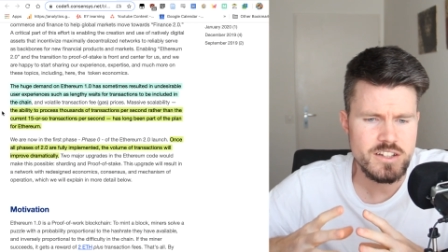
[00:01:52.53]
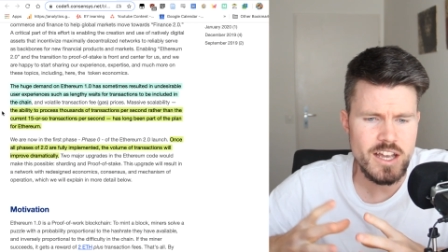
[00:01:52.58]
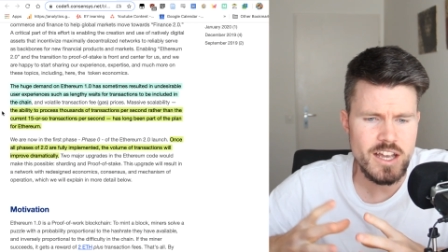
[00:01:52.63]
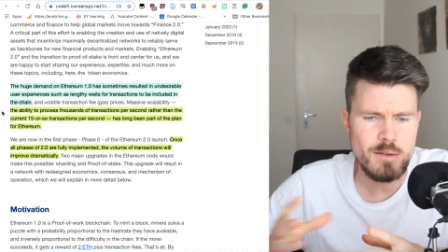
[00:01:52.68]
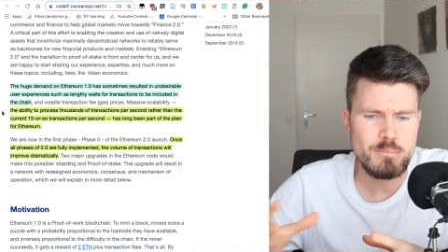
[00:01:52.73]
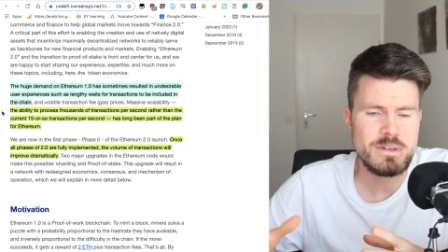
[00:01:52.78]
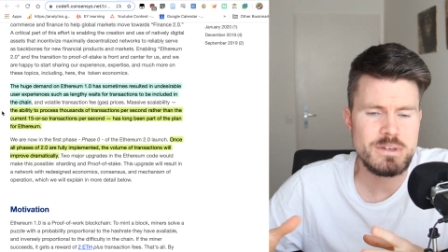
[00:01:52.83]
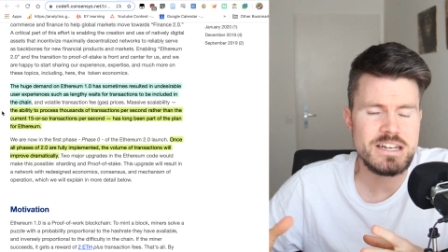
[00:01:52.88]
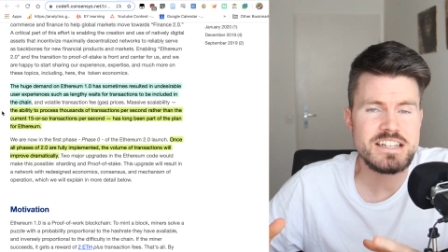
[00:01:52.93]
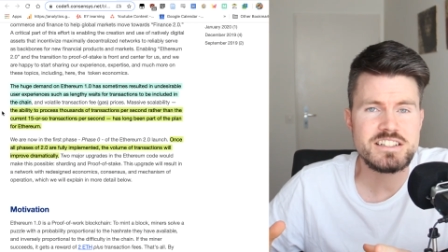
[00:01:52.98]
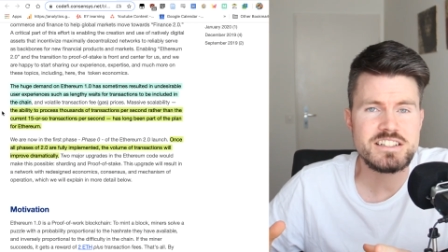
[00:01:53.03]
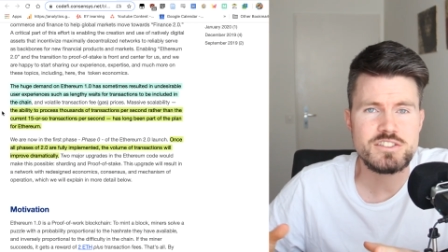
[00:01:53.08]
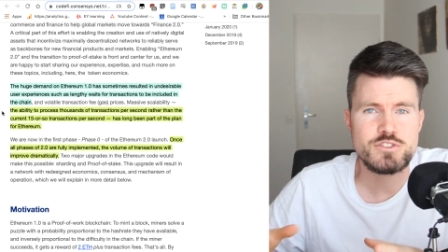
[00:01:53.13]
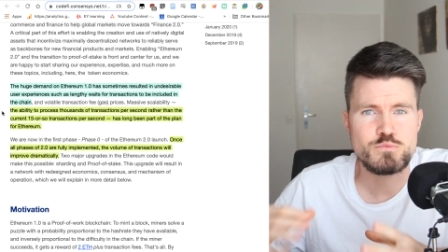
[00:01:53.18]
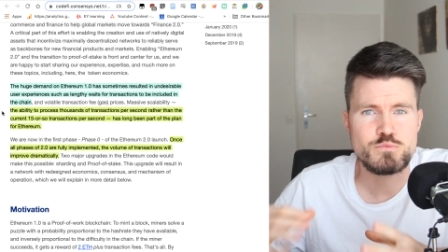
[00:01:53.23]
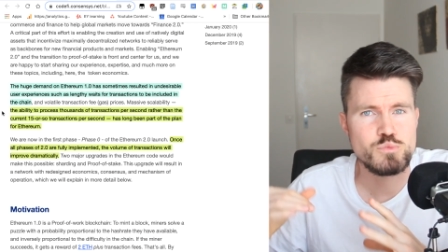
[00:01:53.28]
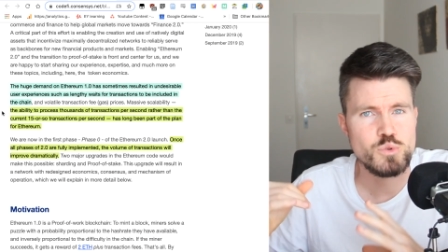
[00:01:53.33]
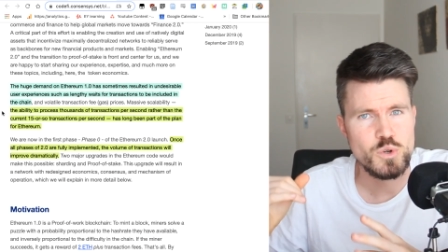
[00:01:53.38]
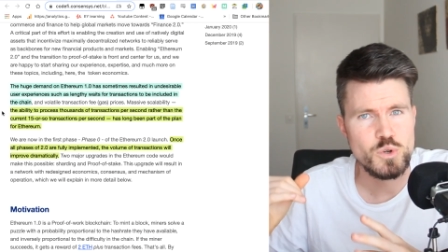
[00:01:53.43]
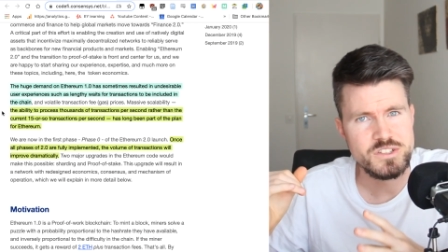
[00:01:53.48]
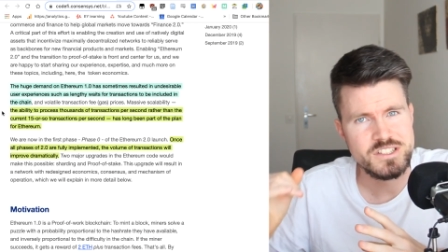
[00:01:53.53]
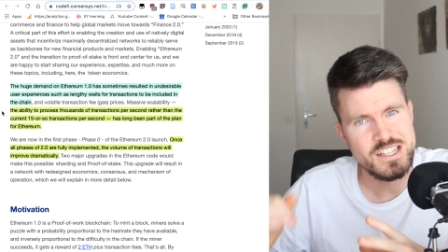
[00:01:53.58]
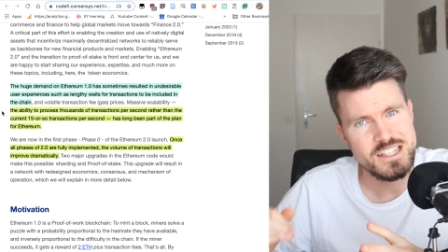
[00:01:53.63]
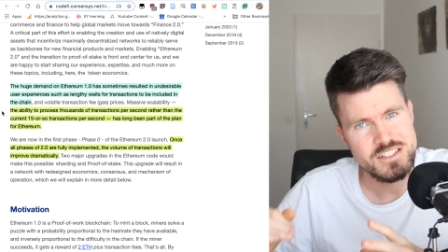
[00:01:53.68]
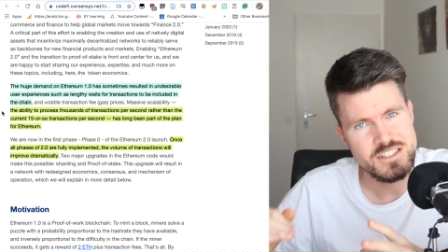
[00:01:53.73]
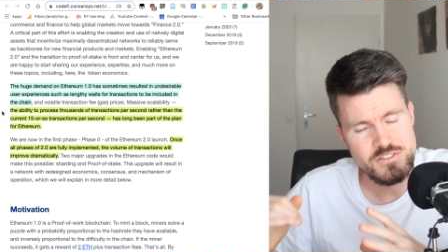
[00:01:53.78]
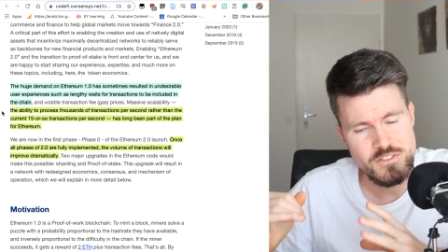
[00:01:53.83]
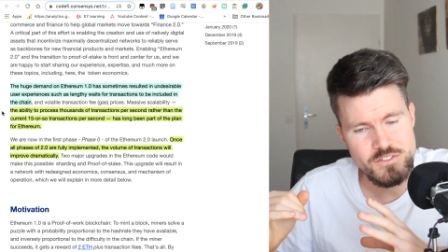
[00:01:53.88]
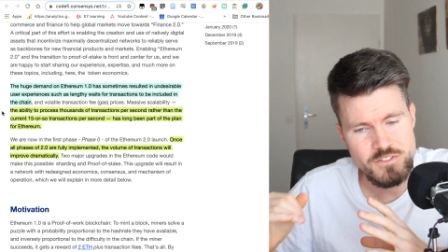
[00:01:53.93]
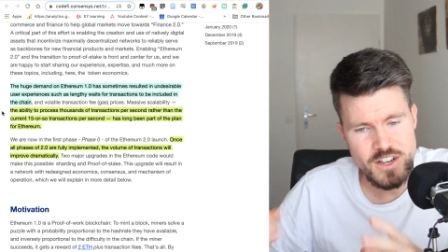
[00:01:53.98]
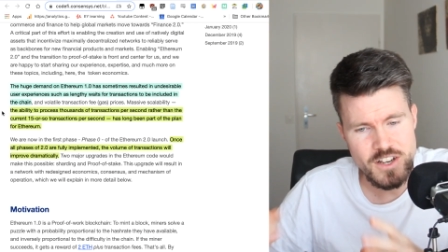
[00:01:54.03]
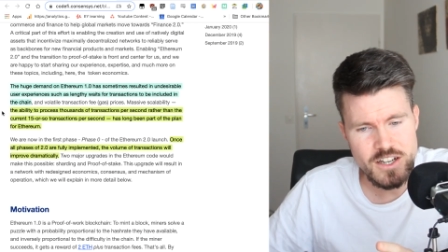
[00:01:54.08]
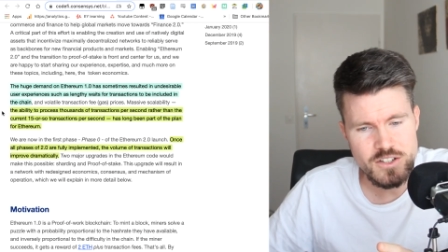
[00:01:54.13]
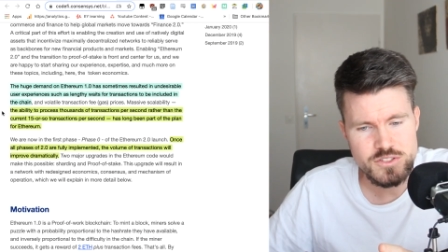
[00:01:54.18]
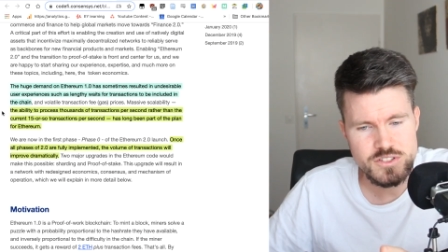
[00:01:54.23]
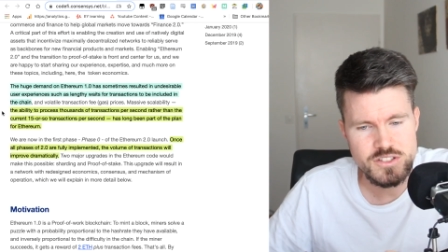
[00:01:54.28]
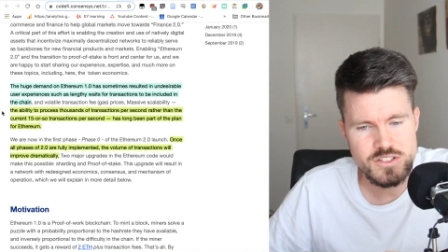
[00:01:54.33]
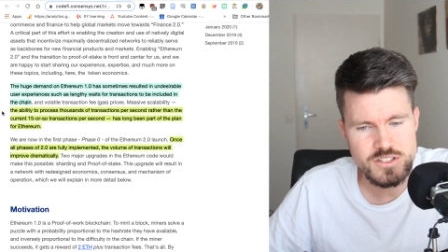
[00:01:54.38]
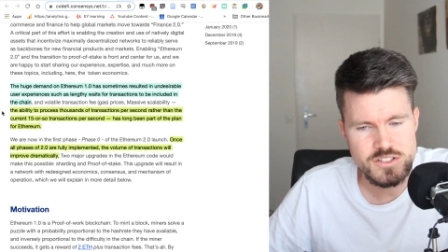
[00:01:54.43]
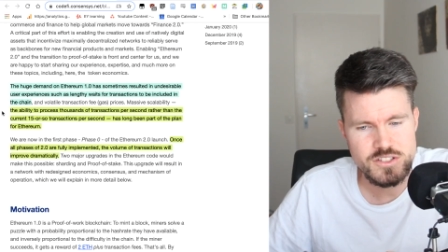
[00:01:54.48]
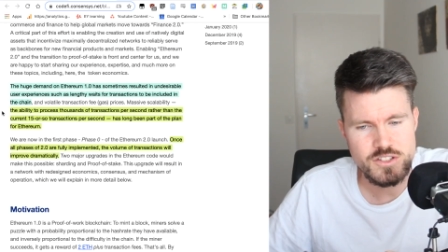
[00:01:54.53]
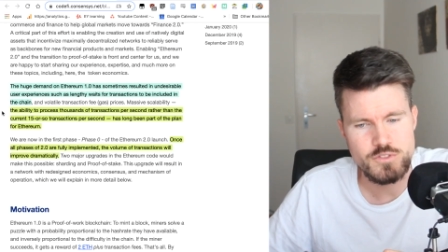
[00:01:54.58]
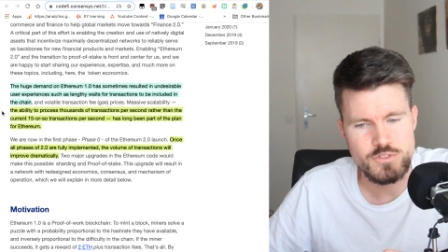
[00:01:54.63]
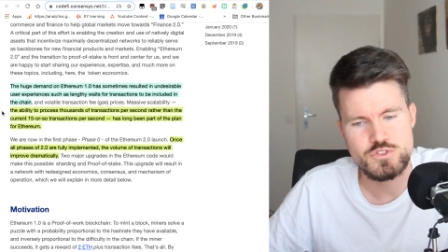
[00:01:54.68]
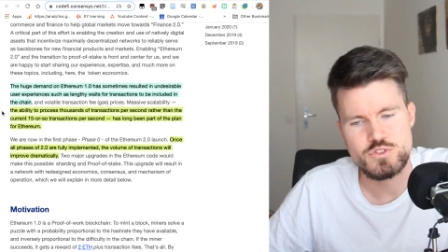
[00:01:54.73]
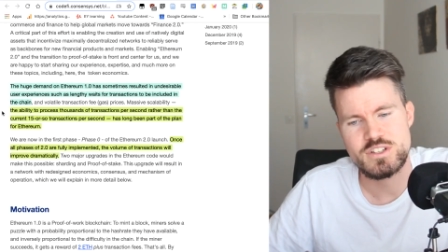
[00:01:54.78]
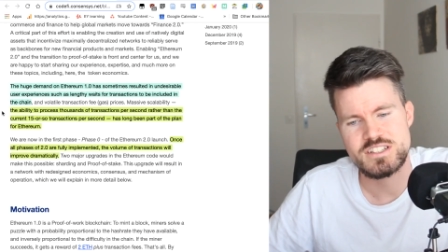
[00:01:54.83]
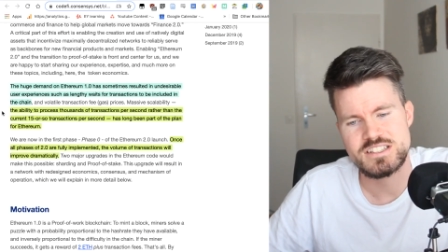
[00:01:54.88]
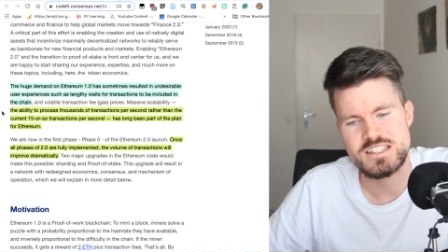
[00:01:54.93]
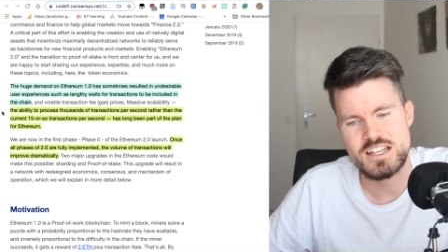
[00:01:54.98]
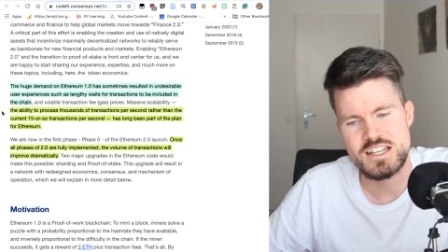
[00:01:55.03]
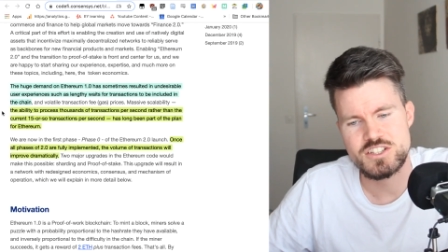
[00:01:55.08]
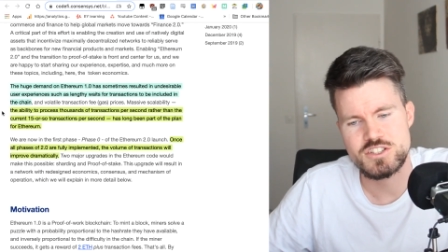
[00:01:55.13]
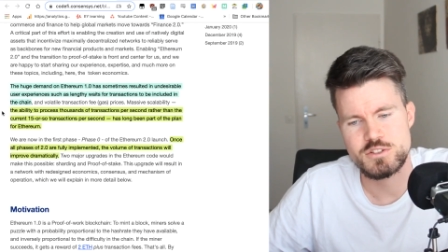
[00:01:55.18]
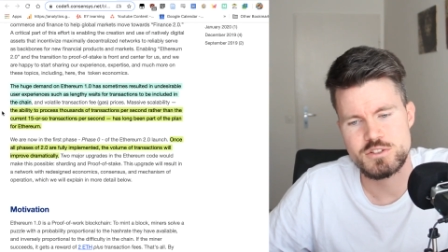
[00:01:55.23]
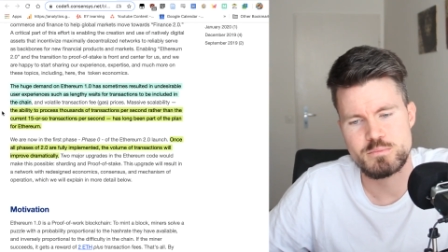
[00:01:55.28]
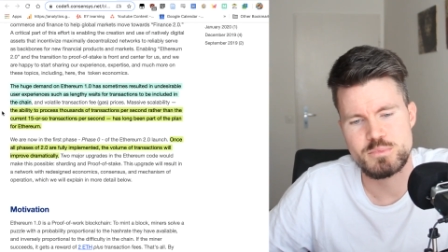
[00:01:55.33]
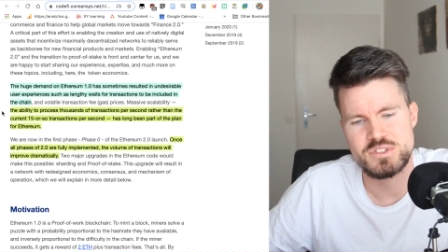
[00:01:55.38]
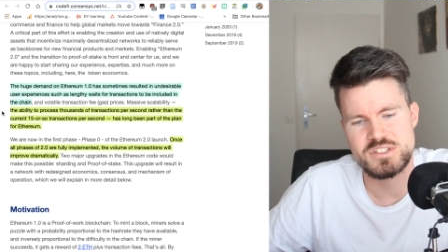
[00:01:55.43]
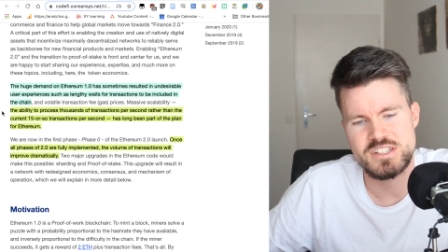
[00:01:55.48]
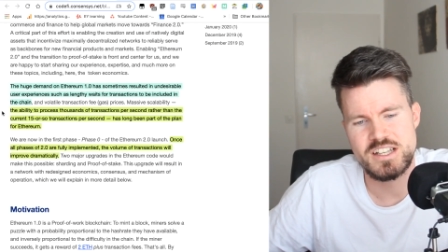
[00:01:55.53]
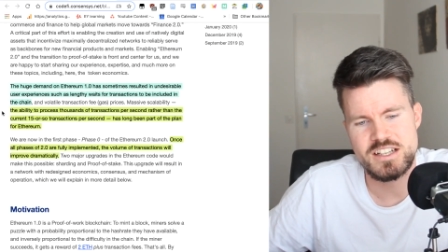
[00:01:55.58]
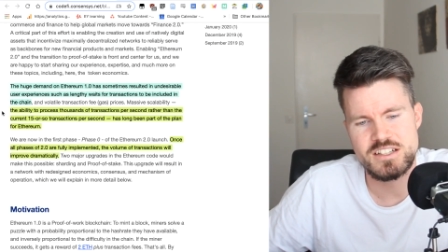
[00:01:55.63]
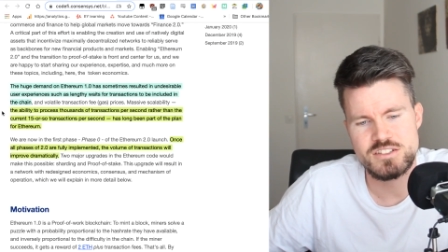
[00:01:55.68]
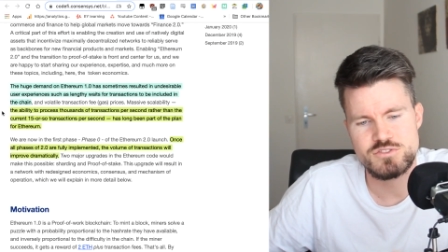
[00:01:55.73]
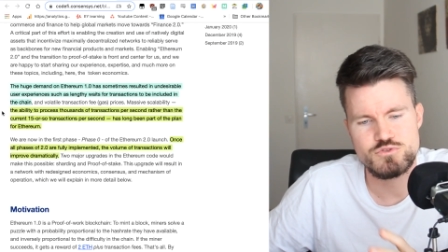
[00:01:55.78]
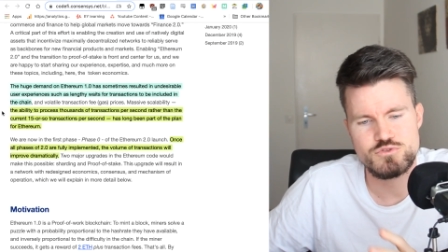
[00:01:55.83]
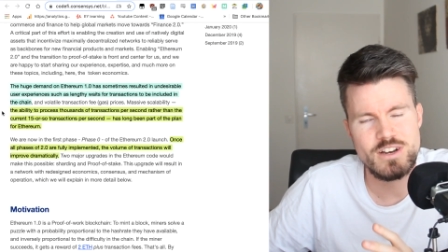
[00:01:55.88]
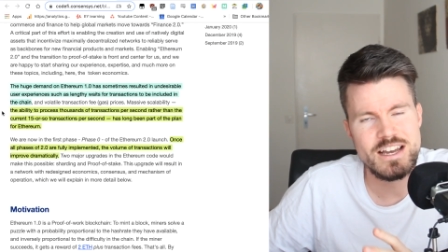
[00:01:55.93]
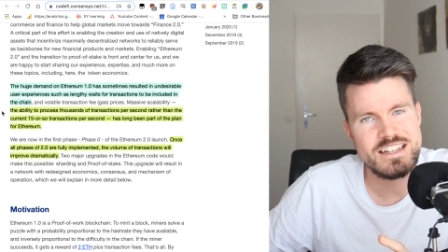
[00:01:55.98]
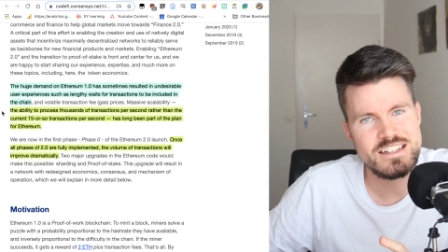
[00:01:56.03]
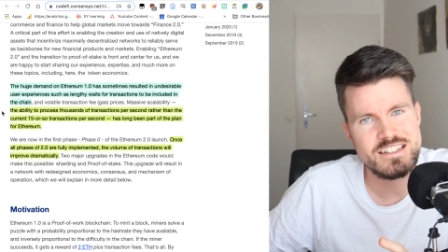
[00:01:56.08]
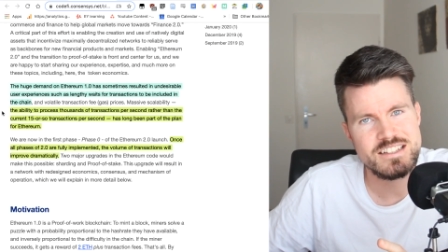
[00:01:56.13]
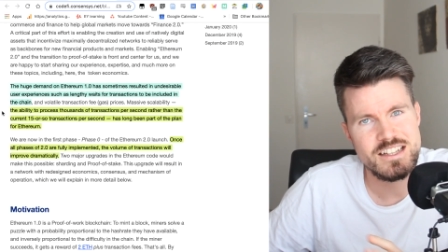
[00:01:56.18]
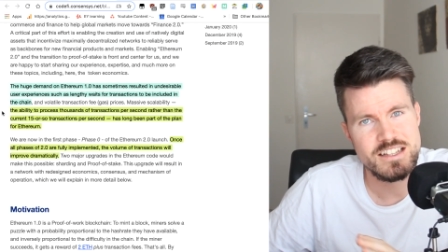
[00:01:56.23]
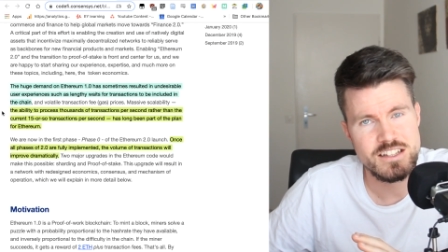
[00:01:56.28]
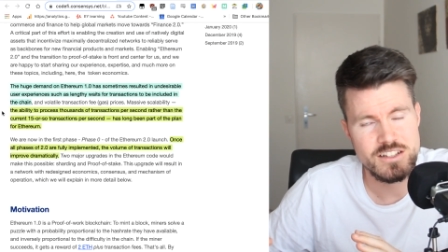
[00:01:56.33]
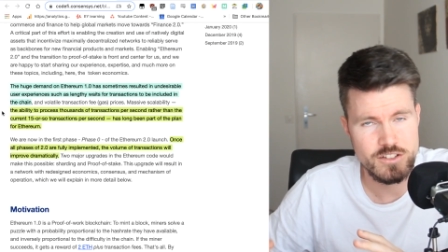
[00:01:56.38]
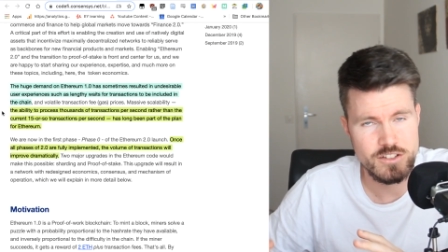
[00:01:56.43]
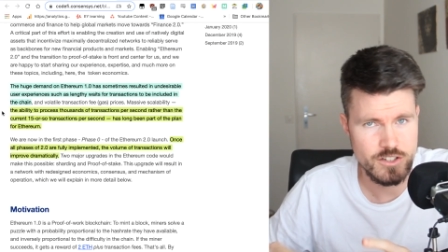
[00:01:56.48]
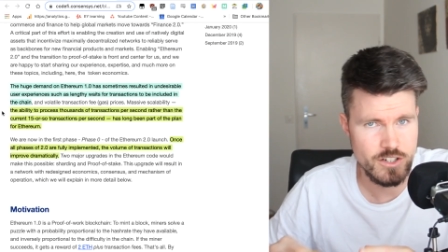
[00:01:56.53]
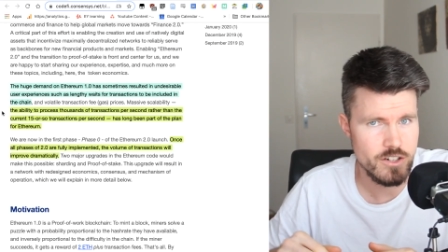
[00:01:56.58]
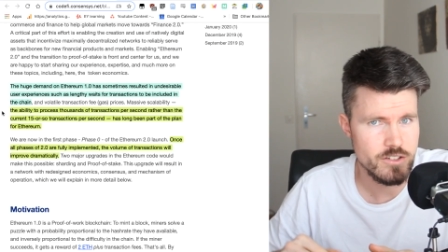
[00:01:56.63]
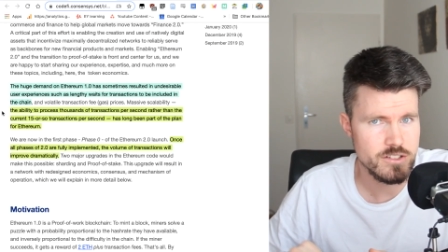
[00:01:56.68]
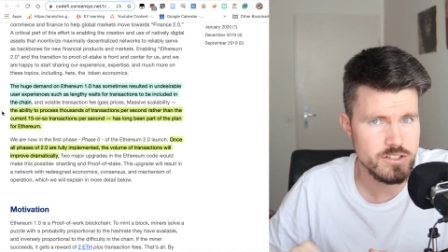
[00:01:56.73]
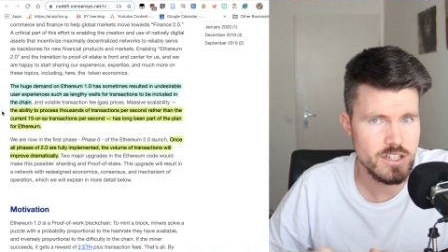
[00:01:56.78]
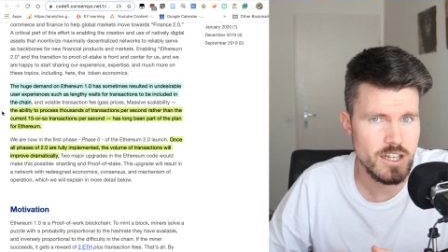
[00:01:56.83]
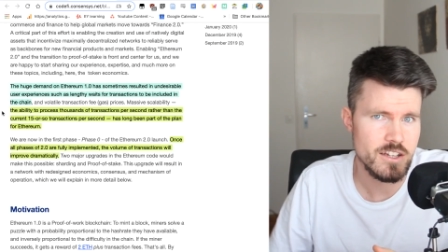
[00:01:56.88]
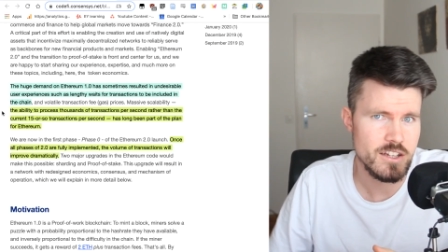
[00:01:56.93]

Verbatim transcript: the ability to process thousands of transactions per second rather than the current,